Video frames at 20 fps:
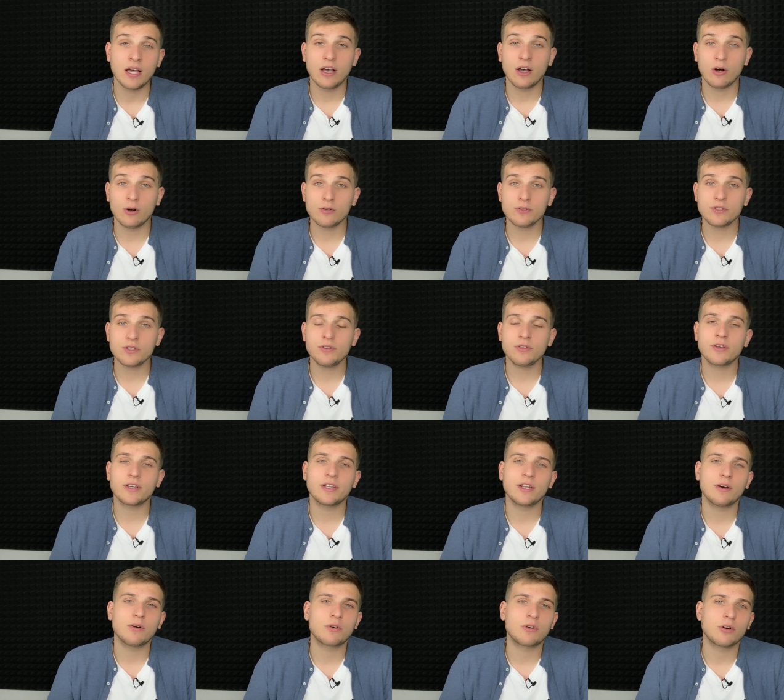Also, you
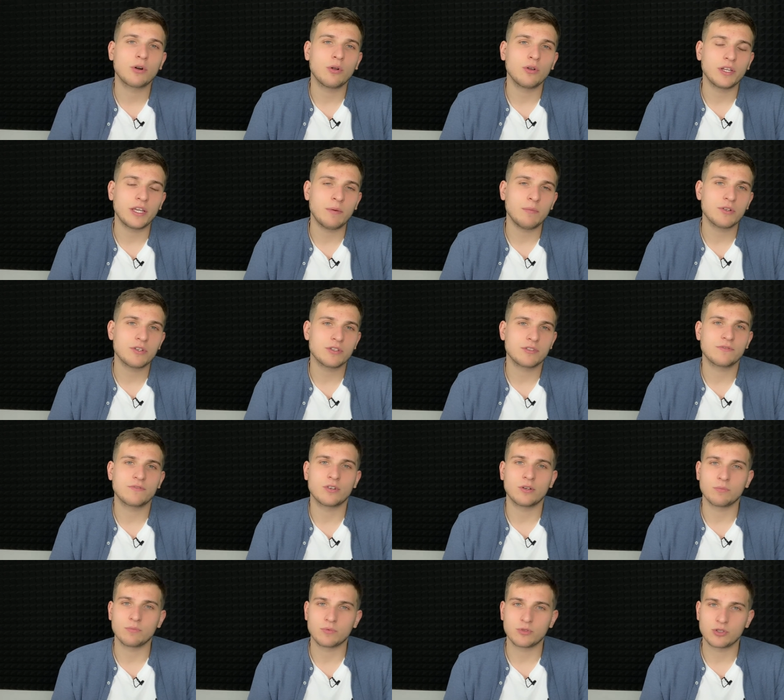can now crawl images
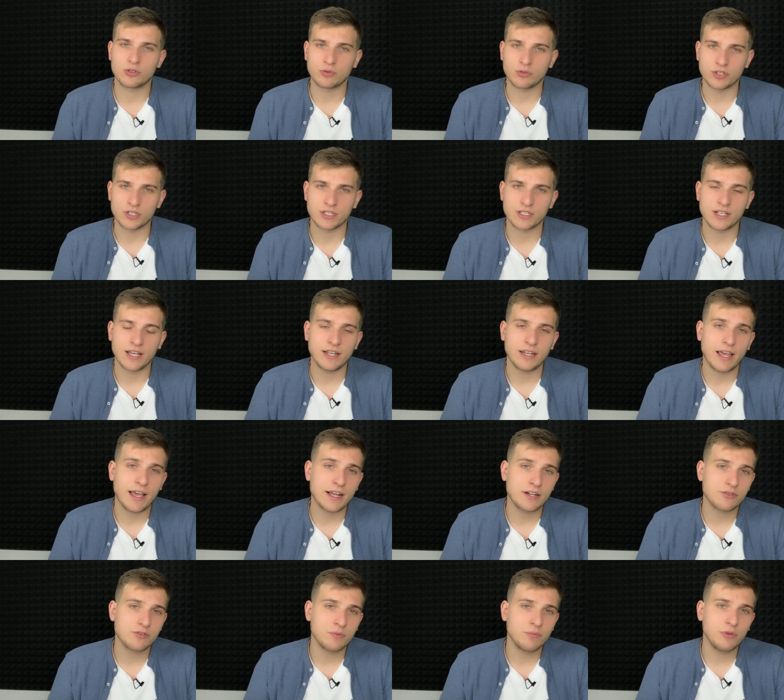from source set
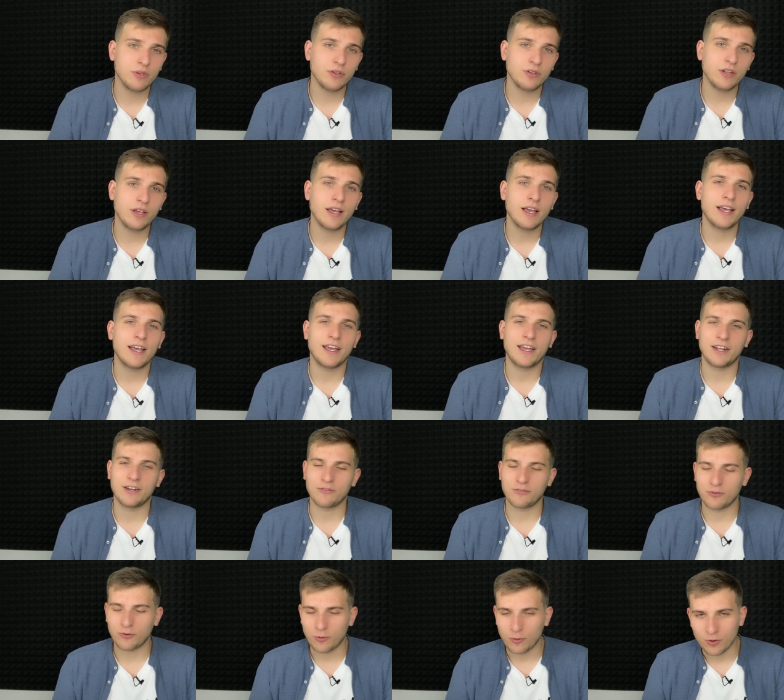attribute and
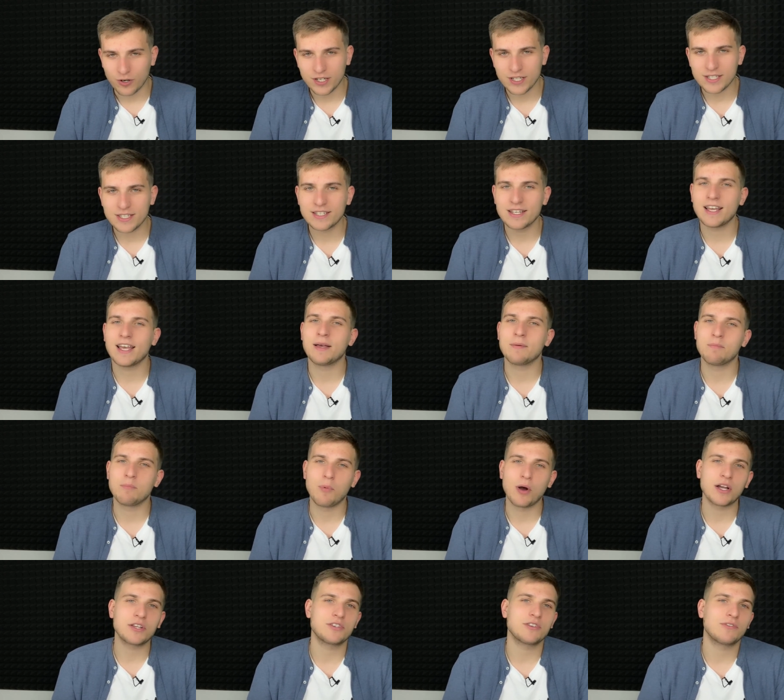of course a
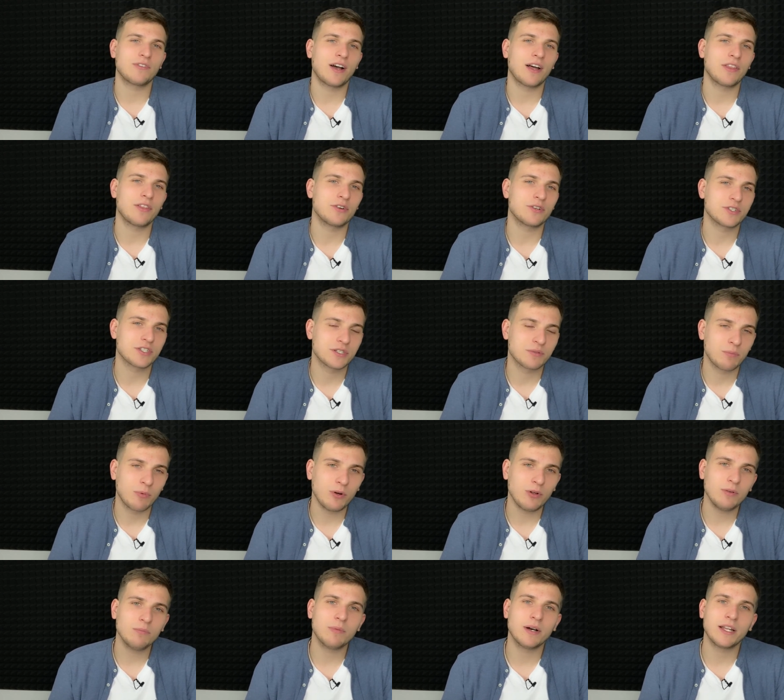bunch of other
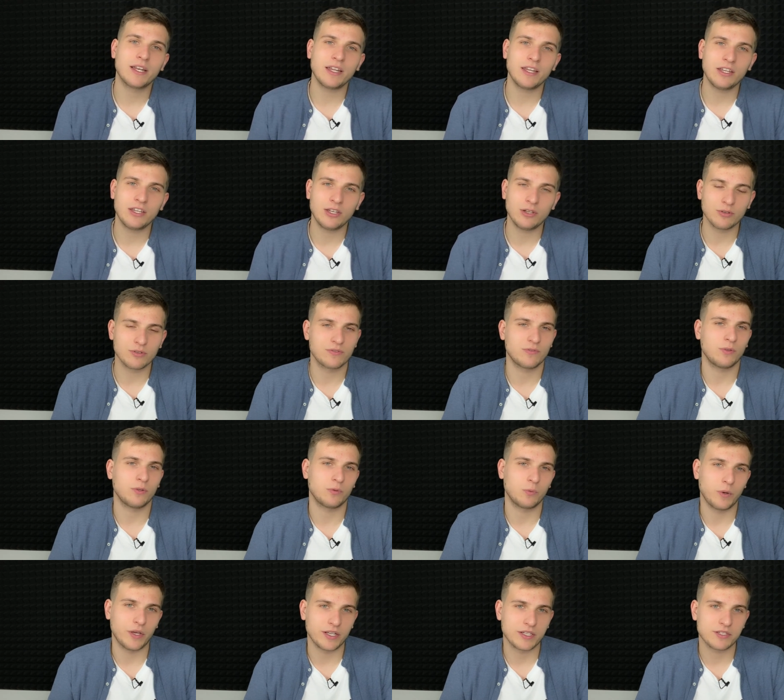small but useful
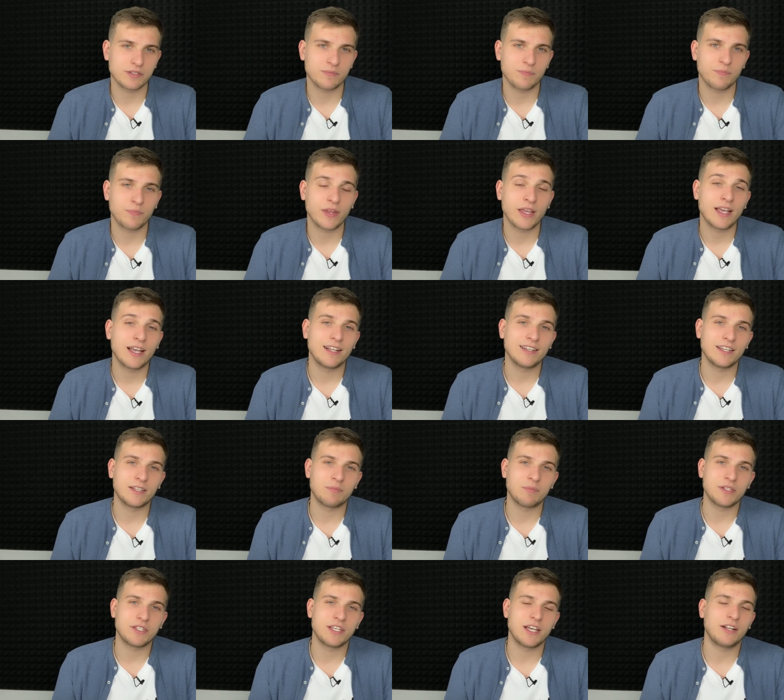tweaks.
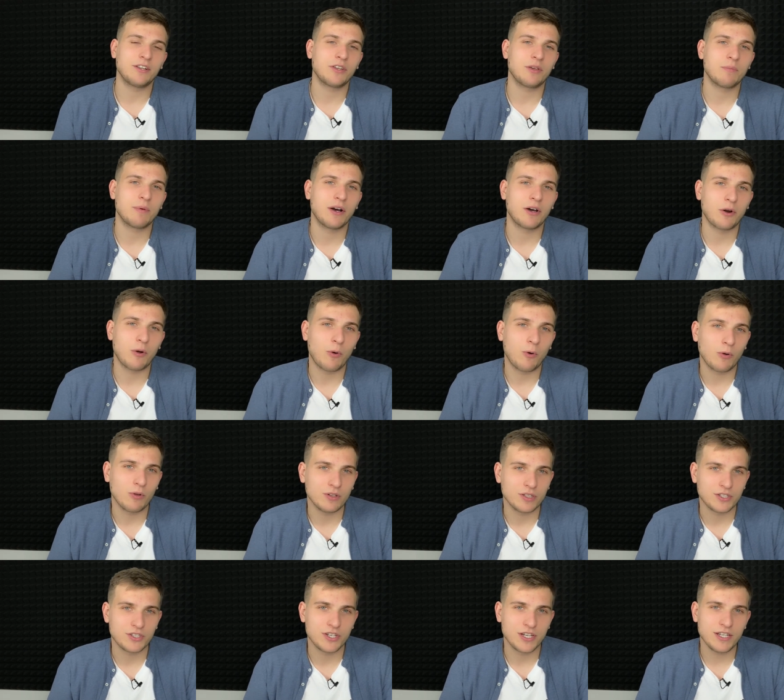Let me tell you about all
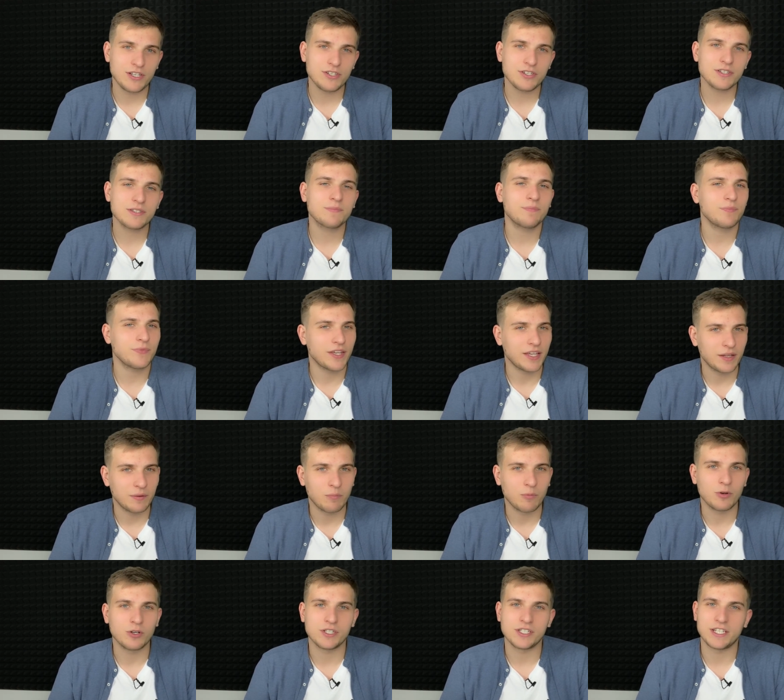the changes in
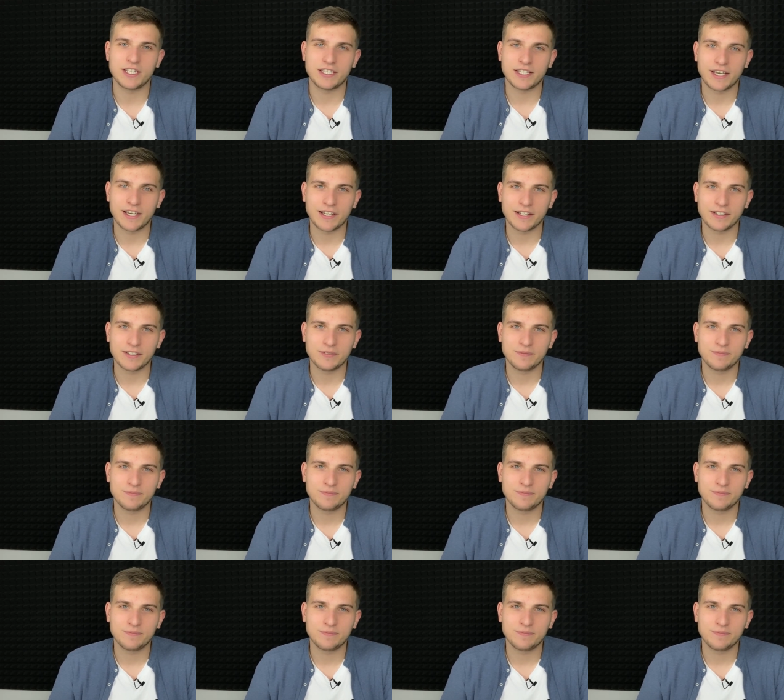more detail.